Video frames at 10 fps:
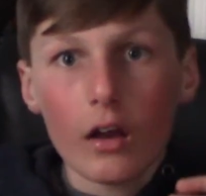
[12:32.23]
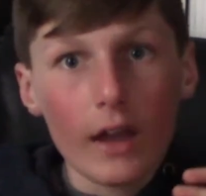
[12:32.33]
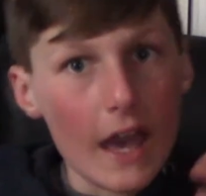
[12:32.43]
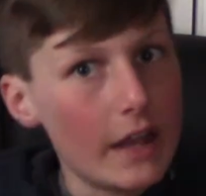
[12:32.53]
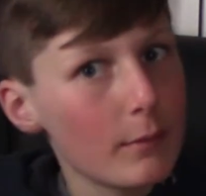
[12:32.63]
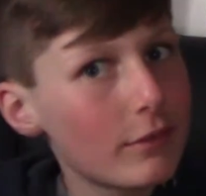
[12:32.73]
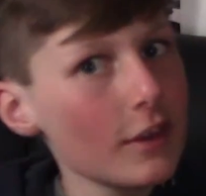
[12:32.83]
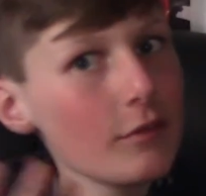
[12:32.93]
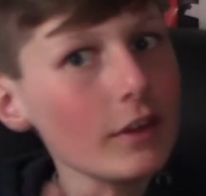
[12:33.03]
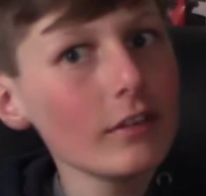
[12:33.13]
Adam
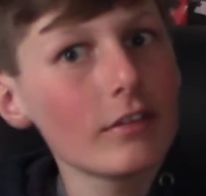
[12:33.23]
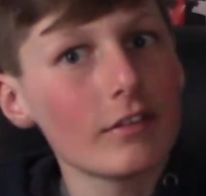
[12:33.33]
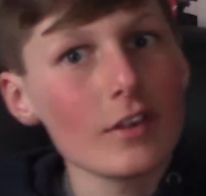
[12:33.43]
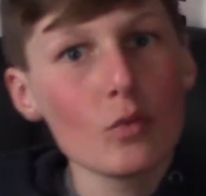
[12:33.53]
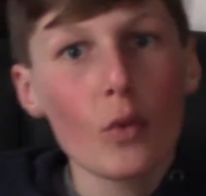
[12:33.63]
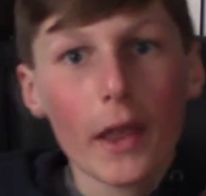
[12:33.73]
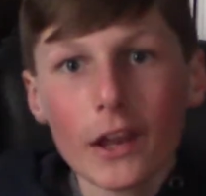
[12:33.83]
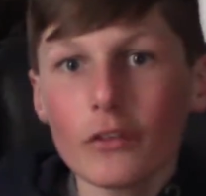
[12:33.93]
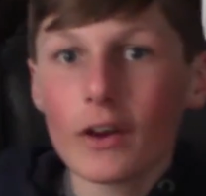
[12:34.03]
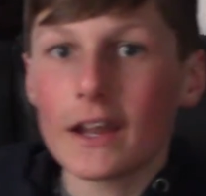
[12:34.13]
Stevens is he
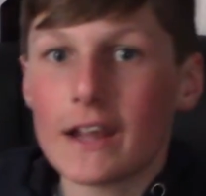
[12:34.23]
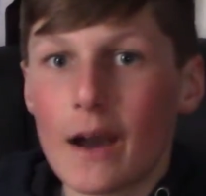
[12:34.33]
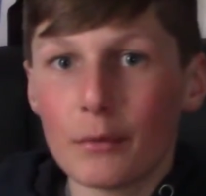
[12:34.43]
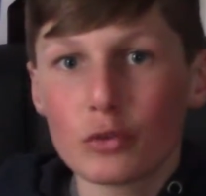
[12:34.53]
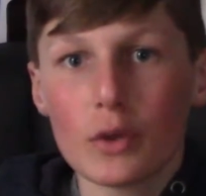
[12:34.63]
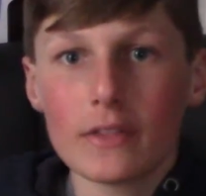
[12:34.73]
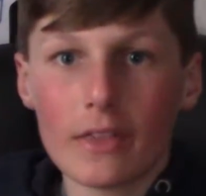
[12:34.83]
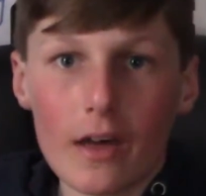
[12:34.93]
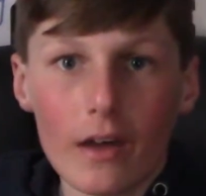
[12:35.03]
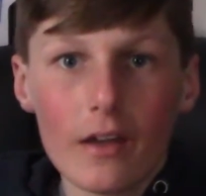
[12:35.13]
winning right now between
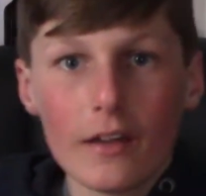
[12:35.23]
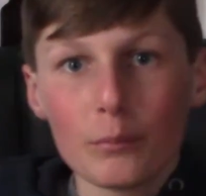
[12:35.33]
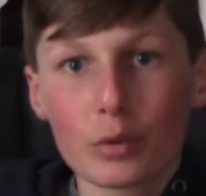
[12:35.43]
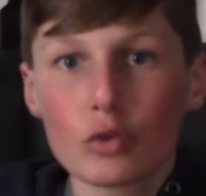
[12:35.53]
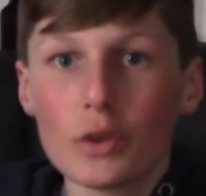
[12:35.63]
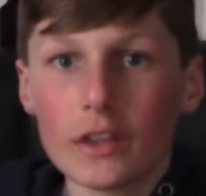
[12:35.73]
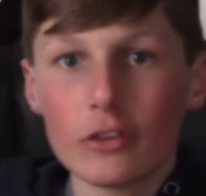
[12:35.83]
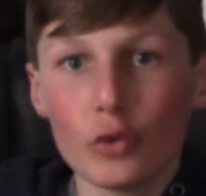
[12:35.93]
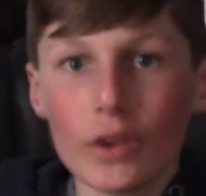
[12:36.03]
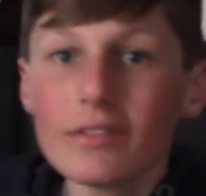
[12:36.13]
the between the
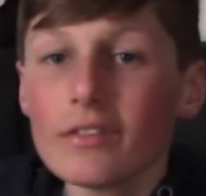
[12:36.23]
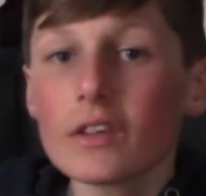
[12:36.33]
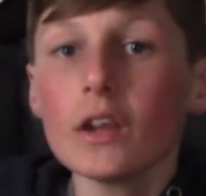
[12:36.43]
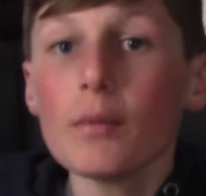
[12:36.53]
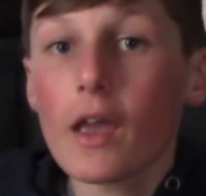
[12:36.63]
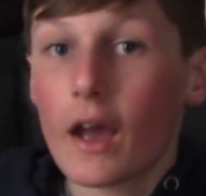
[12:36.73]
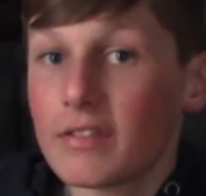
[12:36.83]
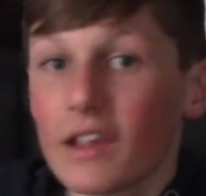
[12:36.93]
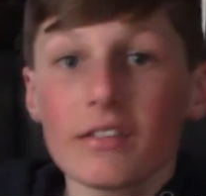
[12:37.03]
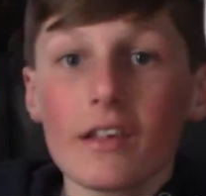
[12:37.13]
two. This is going to be,
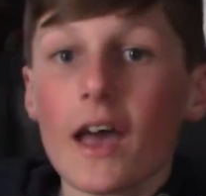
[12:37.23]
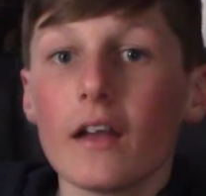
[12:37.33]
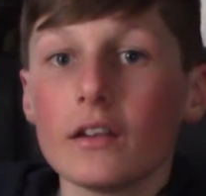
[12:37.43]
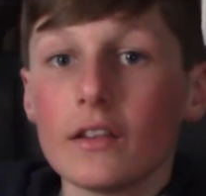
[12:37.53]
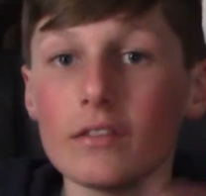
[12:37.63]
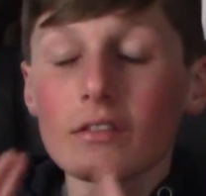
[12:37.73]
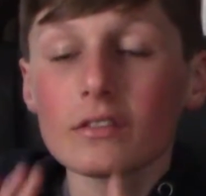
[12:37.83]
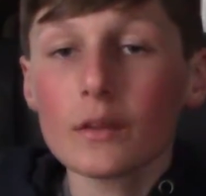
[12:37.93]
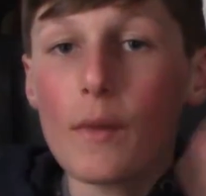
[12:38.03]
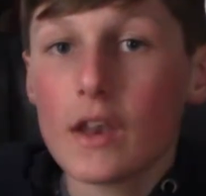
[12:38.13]
as I said, this is
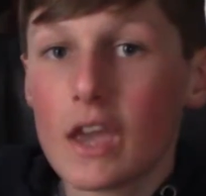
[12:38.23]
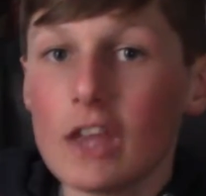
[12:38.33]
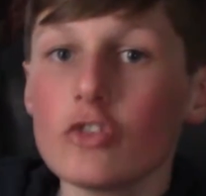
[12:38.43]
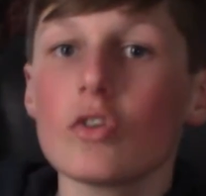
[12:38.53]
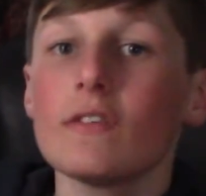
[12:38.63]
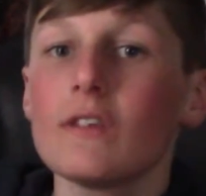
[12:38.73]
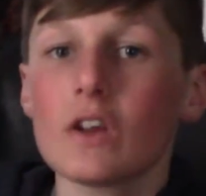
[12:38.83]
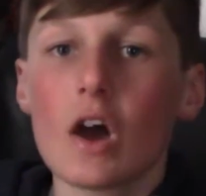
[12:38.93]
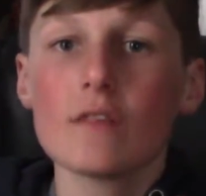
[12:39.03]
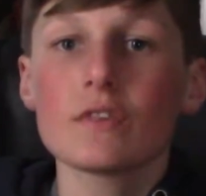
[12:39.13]
going to be an interesting
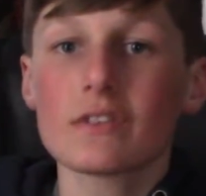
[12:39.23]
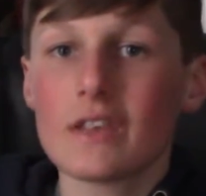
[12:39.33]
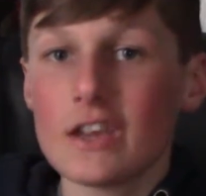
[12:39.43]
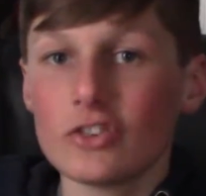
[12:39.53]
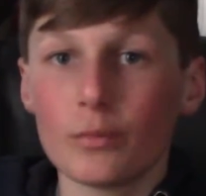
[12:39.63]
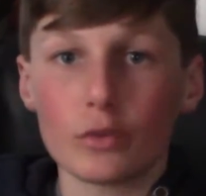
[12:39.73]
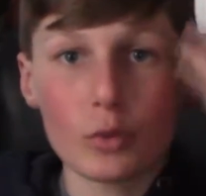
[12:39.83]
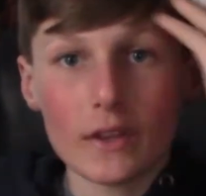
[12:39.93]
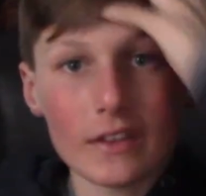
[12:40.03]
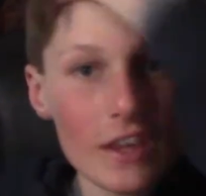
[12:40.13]
conversation
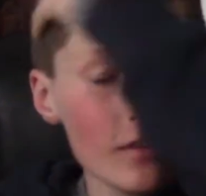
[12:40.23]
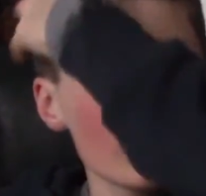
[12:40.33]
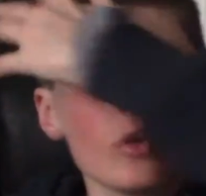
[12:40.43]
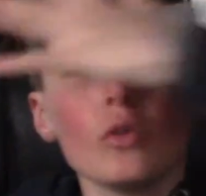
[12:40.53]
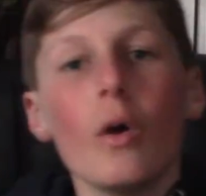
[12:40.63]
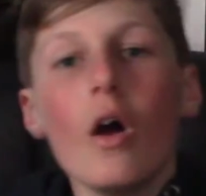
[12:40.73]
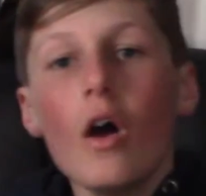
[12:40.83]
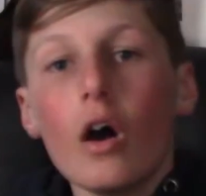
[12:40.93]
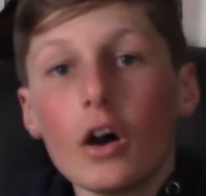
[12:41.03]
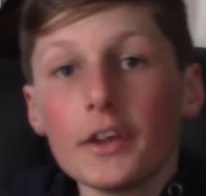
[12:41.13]
between these two
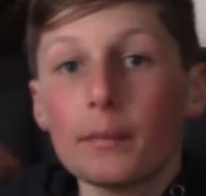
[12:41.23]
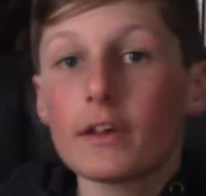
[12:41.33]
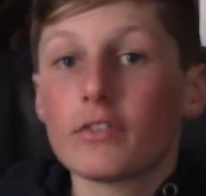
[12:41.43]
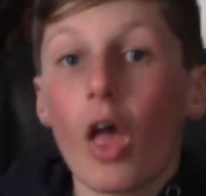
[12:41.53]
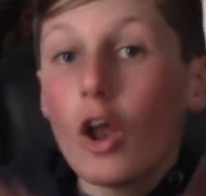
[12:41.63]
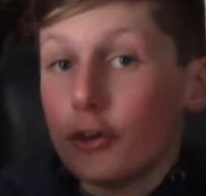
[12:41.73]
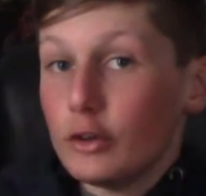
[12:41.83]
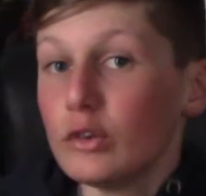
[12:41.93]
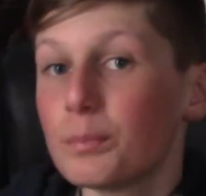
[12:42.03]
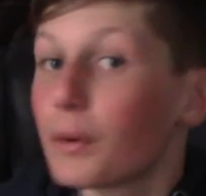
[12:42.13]
all year because
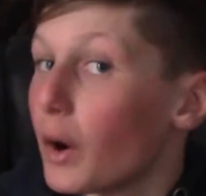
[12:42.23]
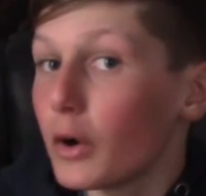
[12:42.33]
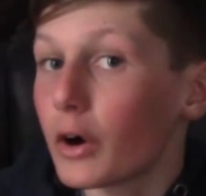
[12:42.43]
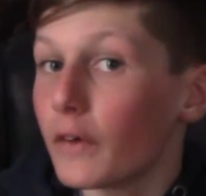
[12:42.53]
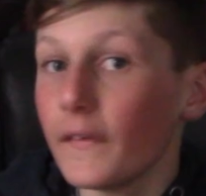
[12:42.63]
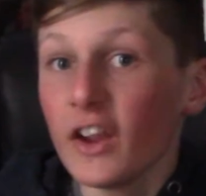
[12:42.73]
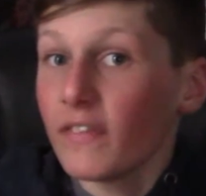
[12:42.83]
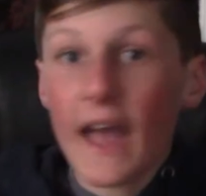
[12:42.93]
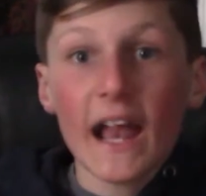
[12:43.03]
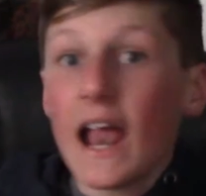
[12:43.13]
news broke earlier
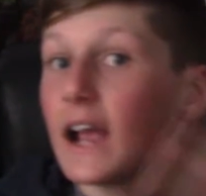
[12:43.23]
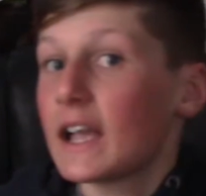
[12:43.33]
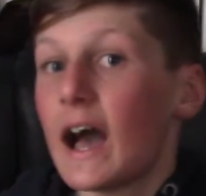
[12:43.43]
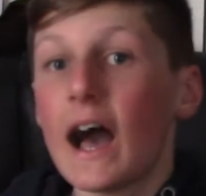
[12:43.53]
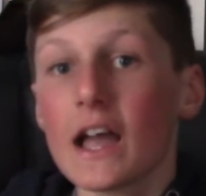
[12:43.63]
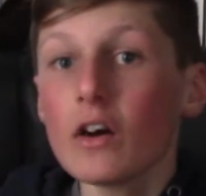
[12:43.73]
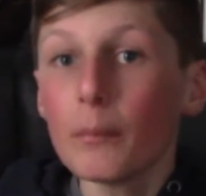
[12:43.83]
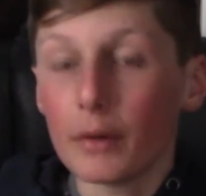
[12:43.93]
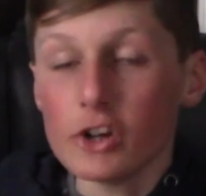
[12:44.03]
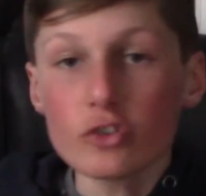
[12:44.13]
that
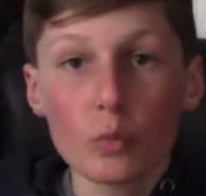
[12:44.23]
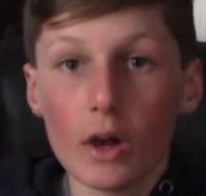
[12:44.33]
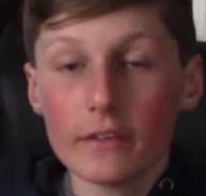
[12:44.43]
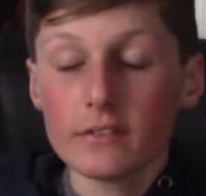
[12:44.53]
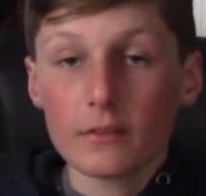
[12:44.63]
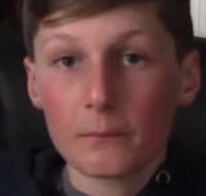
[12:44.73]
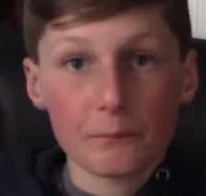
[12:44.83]
Kyle Busch was